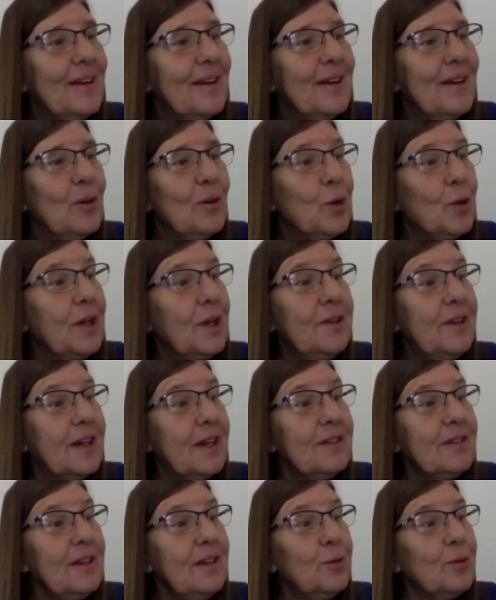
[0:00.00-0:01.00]
Winn
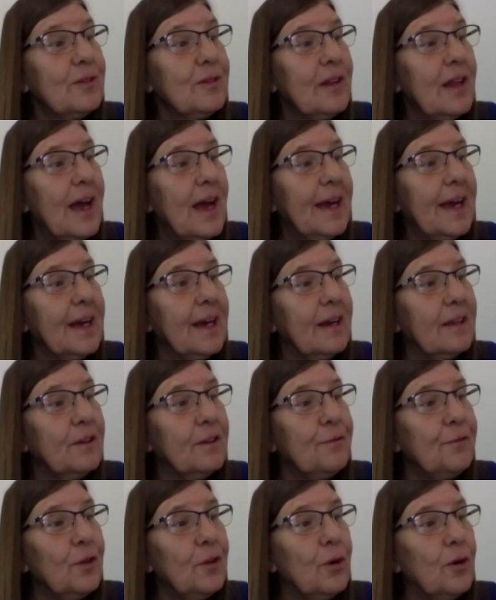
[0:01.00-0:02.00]
Dixie was lying on the
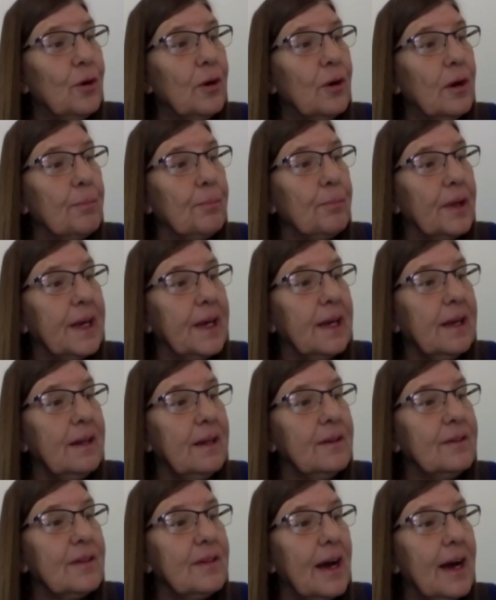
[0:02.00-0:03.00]
floor, blinking
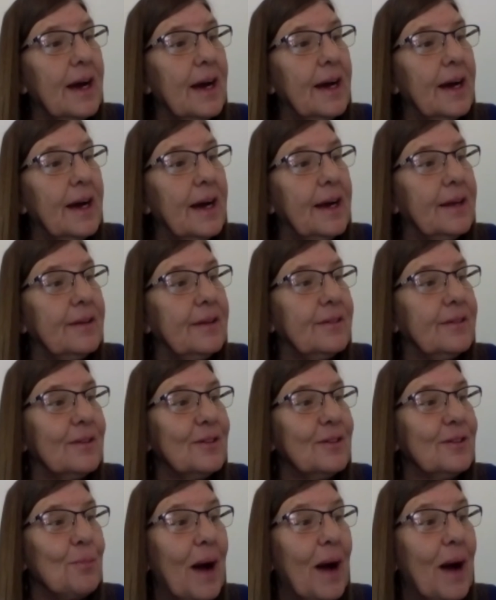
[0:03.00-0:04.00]
his eyes and
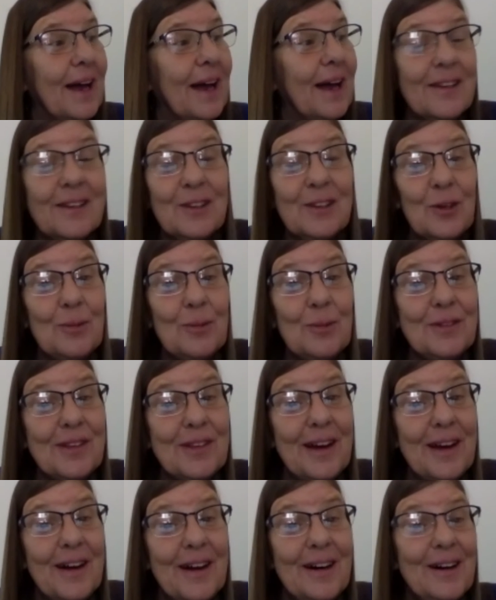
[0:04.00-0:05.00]
smiling to
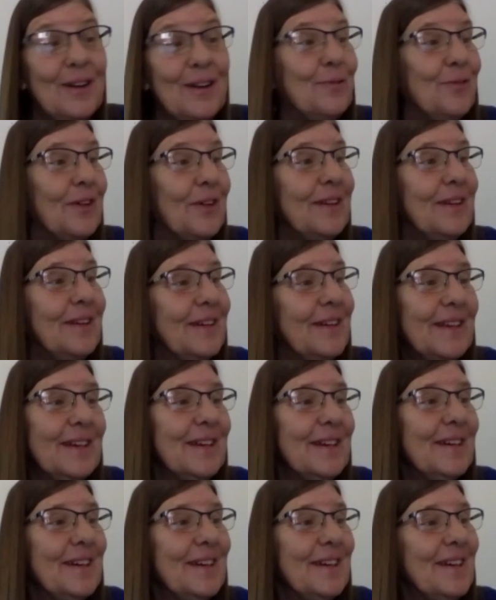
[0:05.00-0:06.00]
himself and
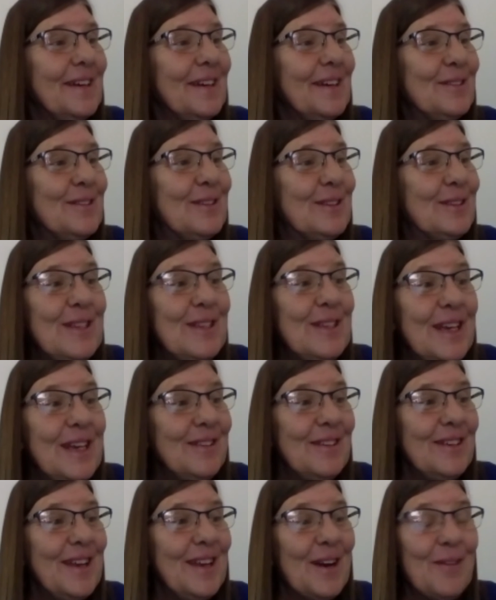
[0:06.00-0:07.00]

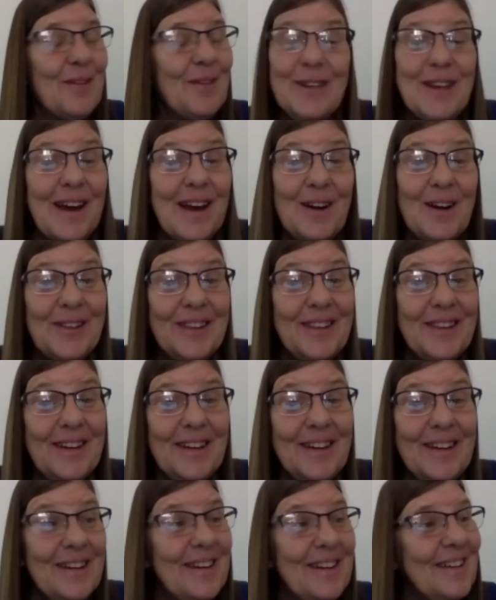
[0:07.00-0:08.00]
sneezing every now and
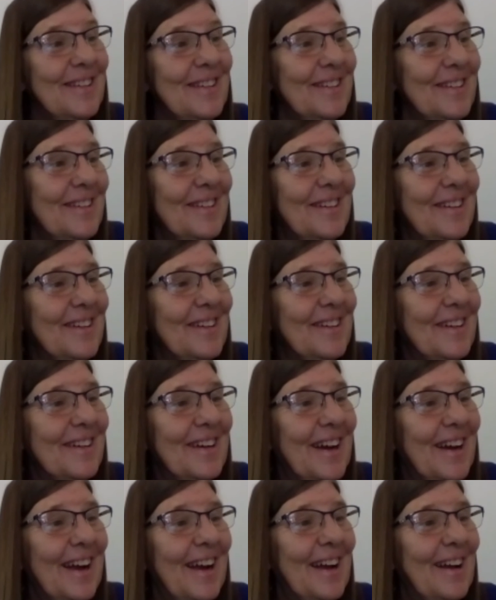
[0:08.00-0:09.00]
then.
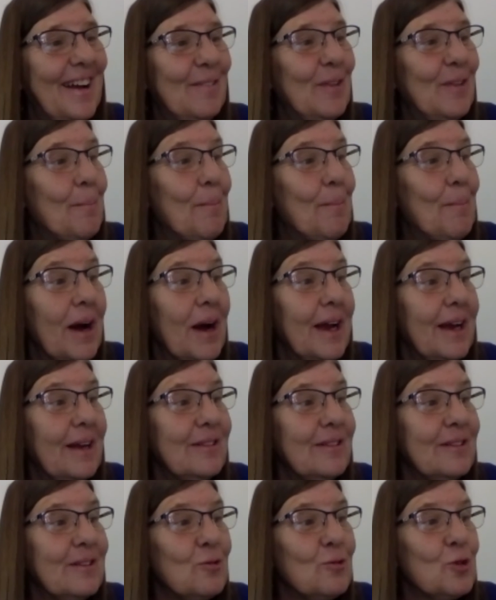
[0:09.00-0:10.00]
And the
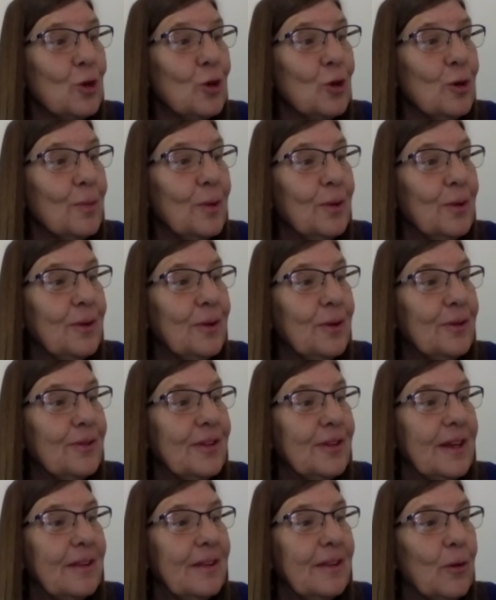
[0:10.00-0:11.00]
mice and gerbils
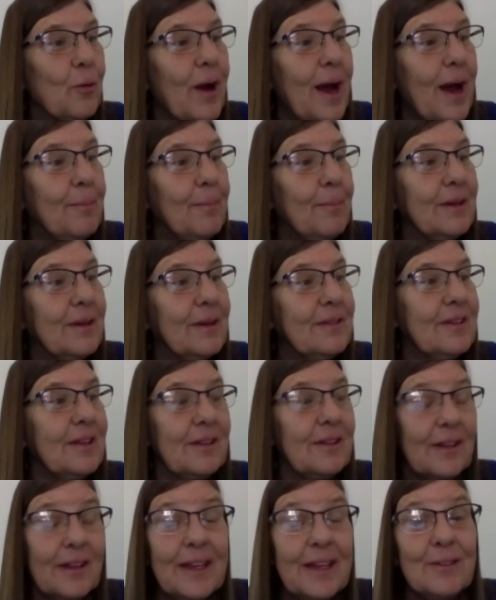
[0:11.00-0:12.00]
and the rabbits and
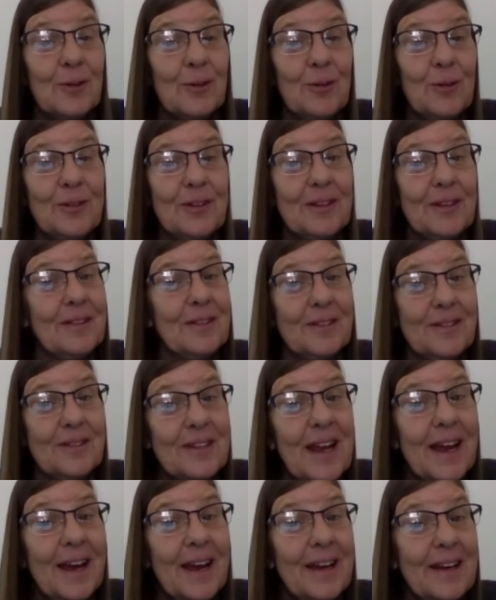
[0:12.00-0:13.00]
the lizards and the
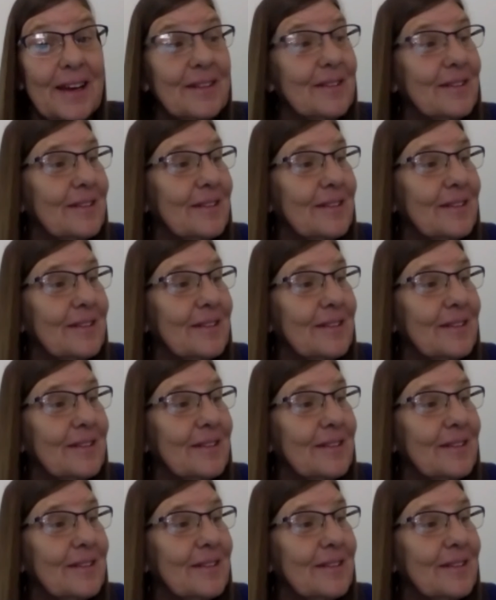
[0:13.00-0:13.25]
snakes